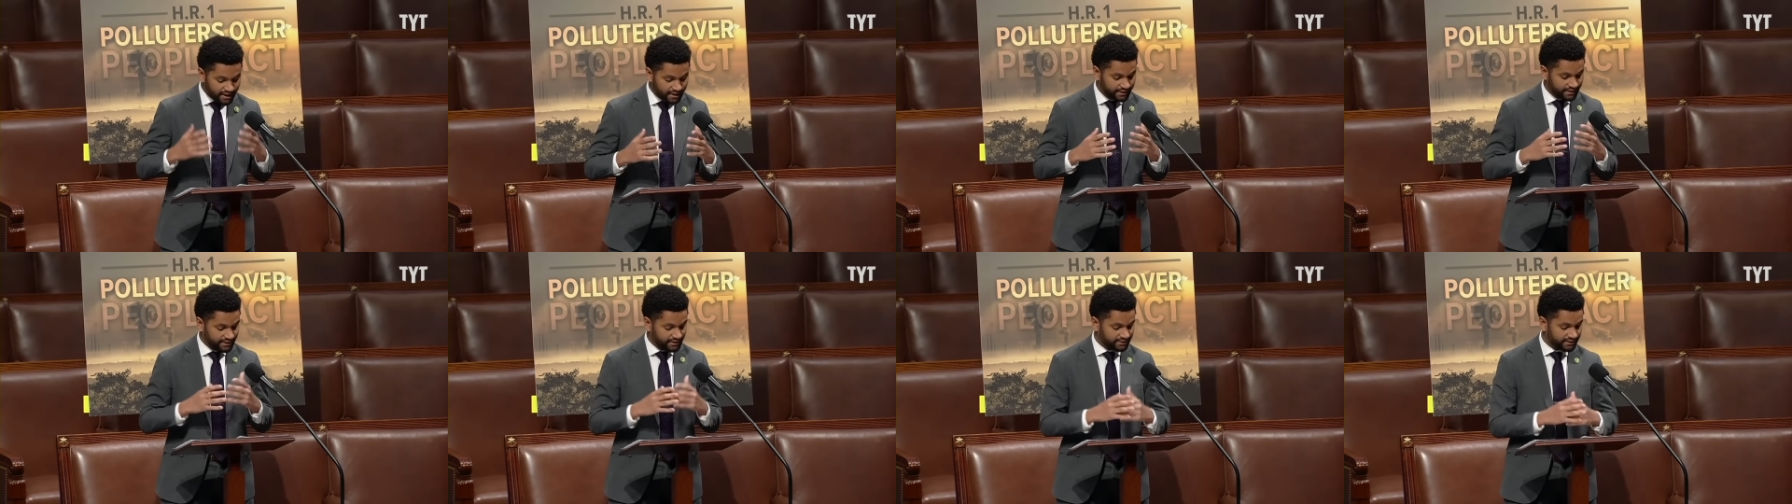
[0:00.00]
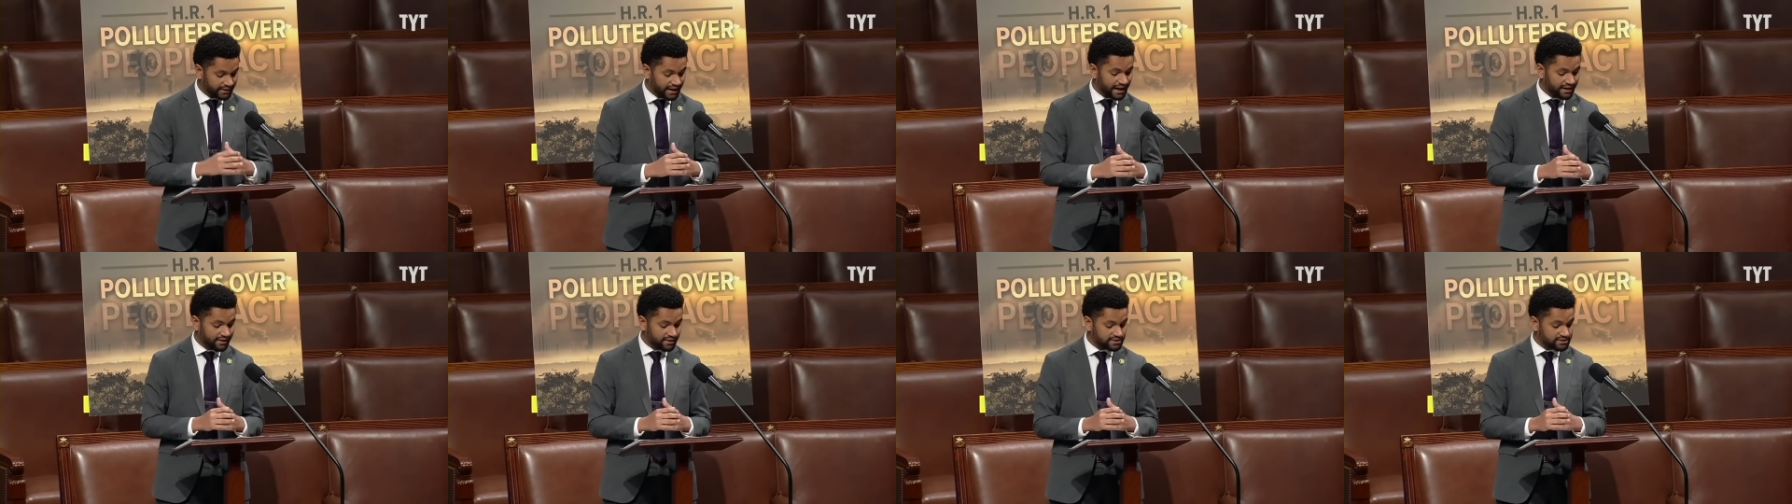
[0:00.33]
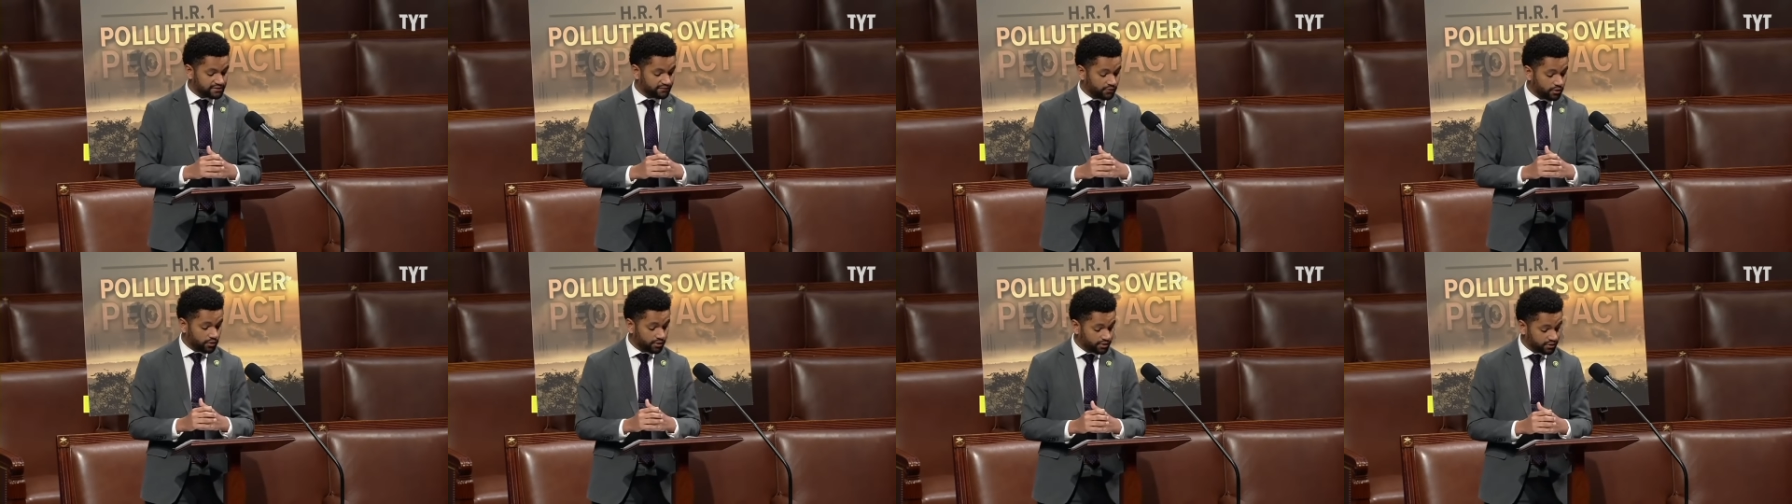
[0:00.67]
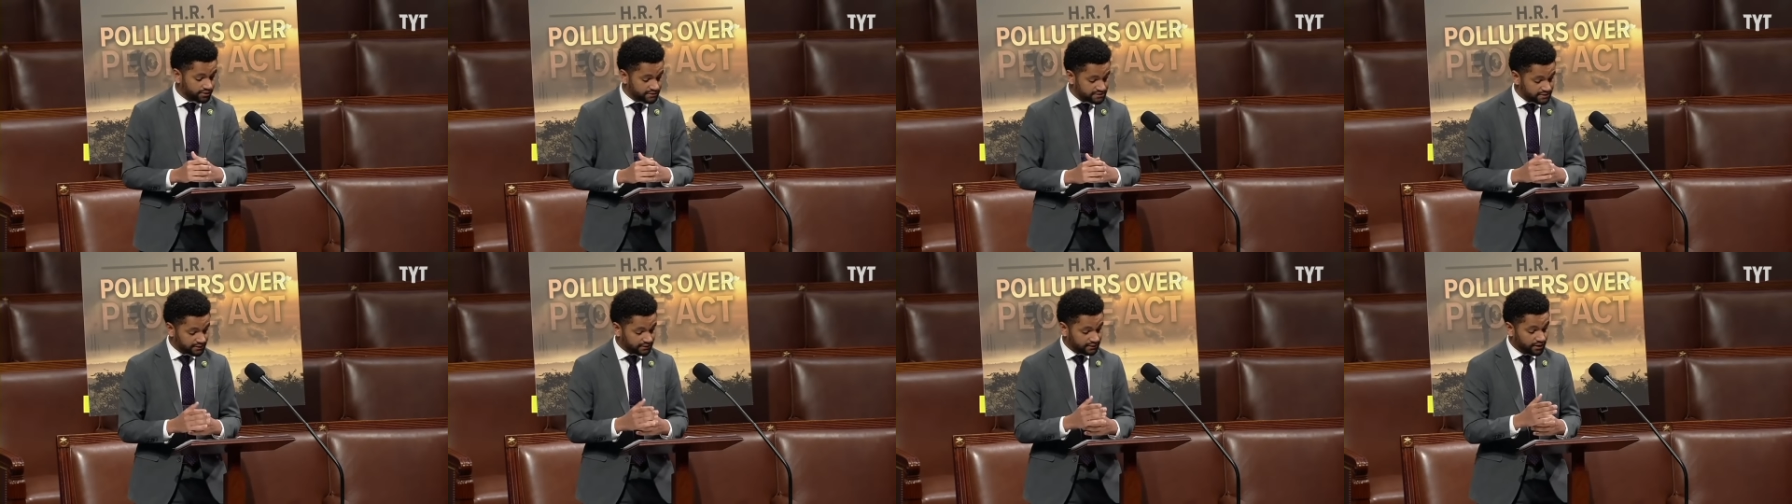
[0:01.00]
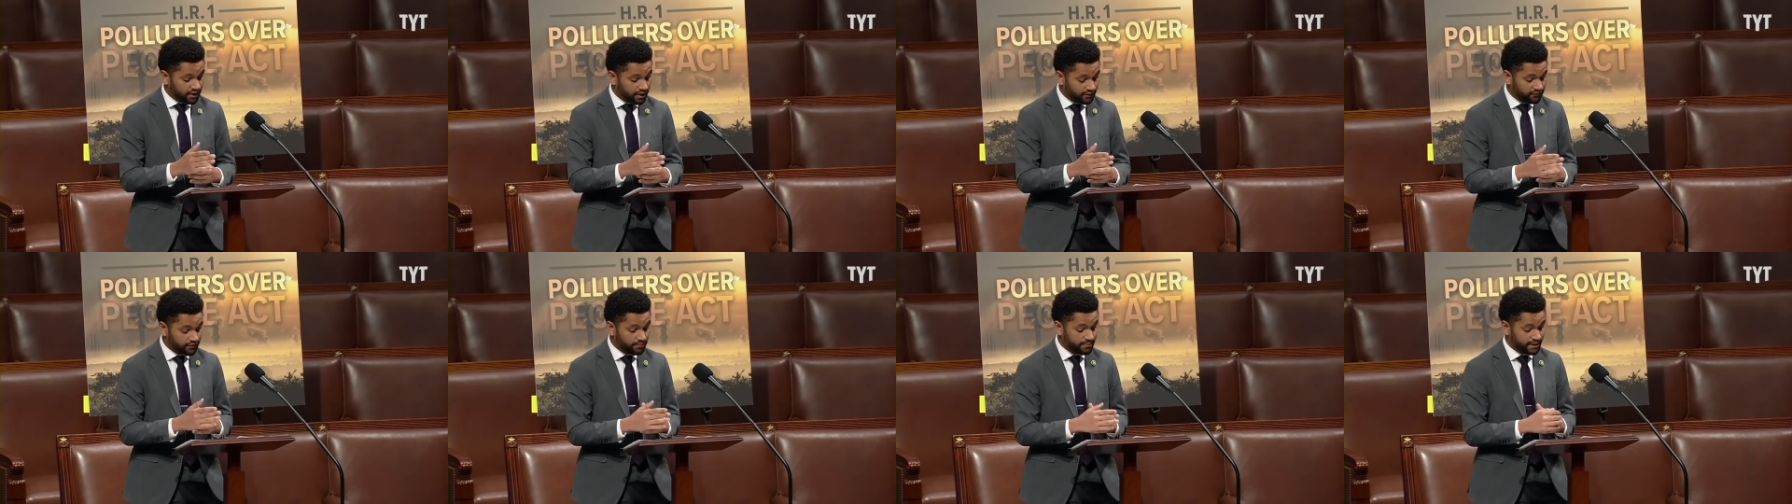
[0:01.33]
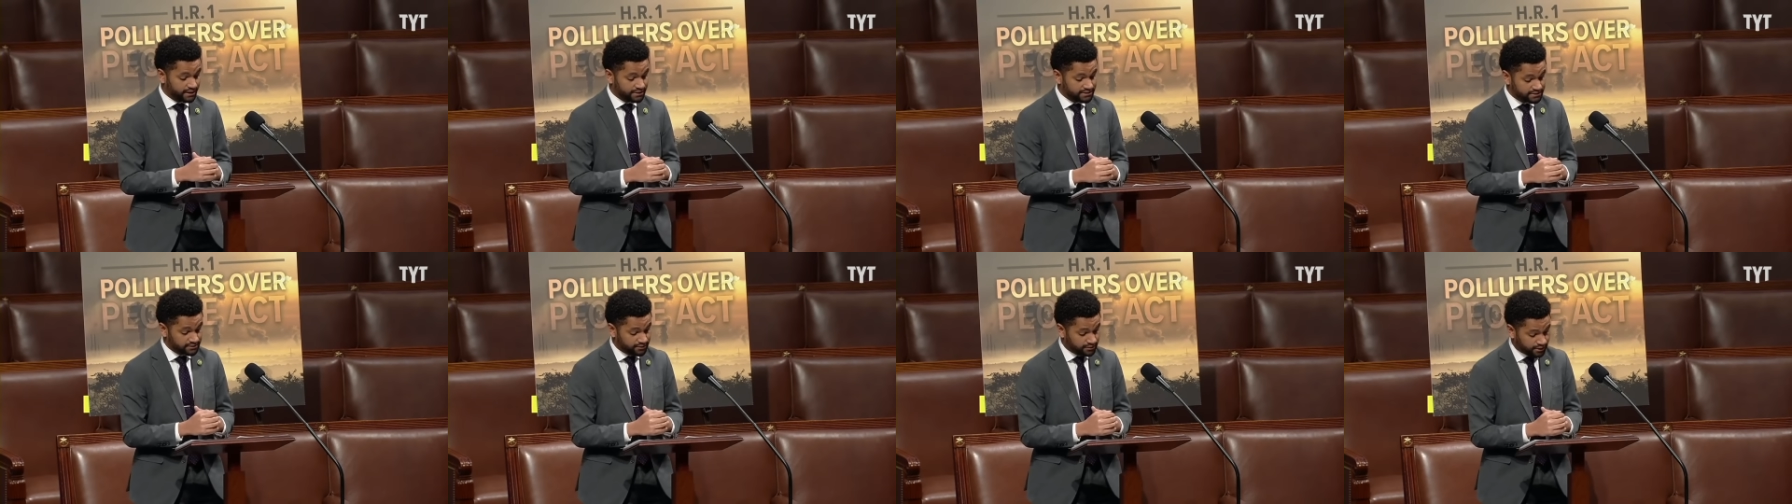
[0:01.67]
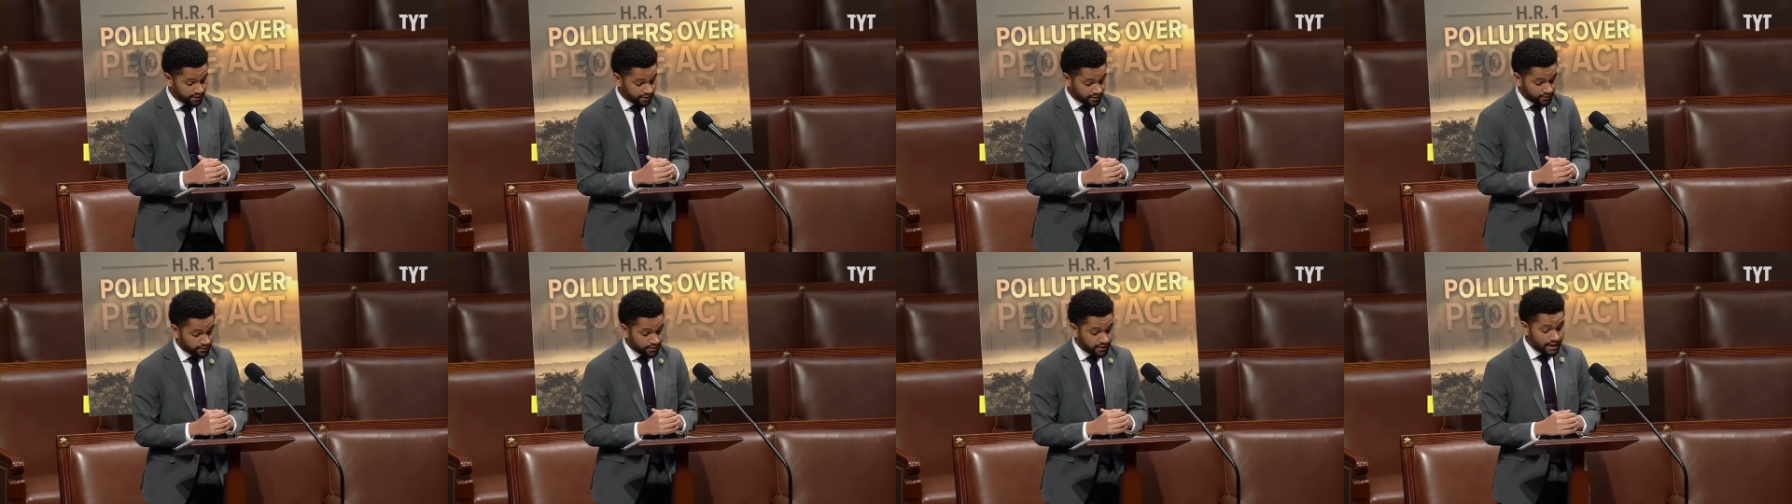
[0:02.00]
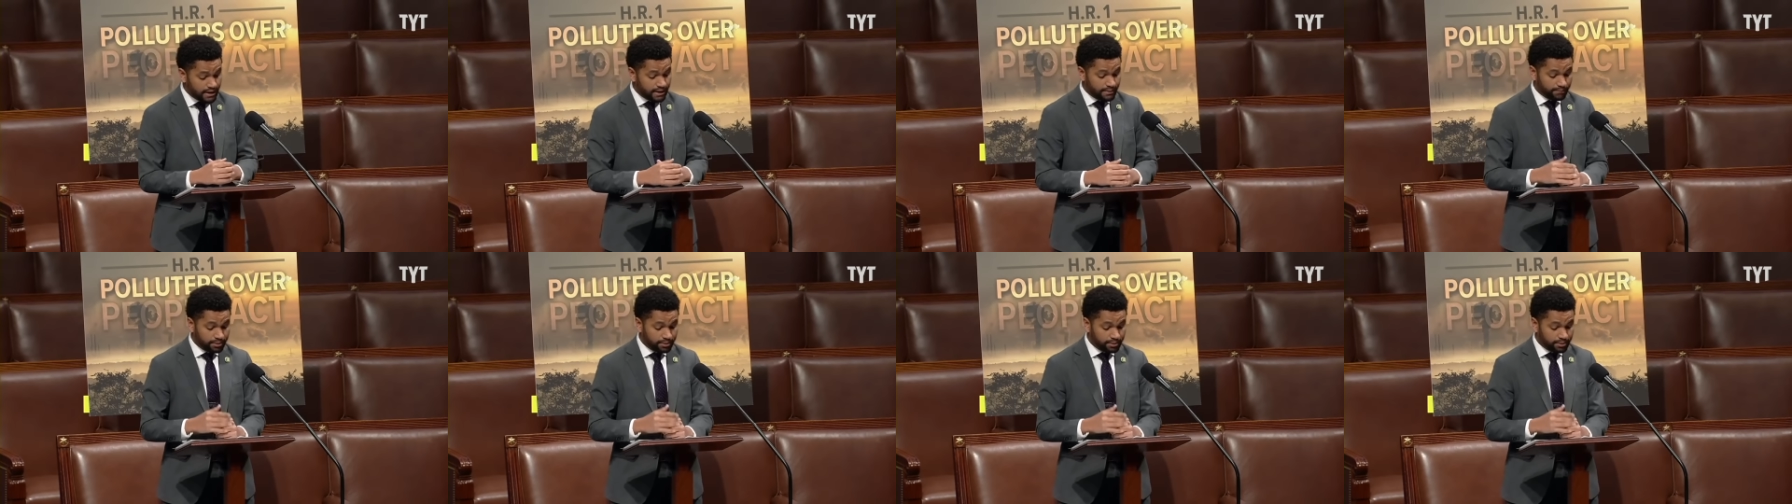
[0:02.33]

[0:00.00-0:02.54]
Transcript: million gallons of oil into the Gulf of Mexico,